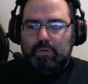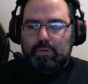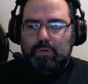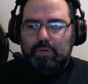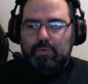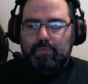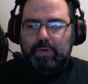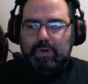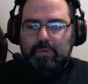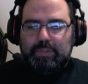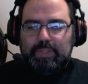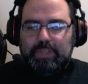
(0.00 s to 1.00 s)
want to find out
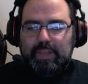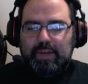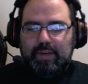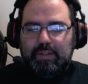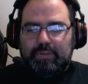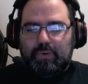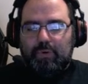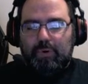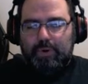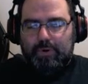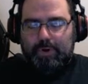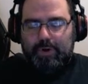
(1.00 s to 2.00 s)
what's at the end of this
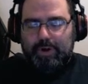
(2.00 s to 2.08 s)
corridor.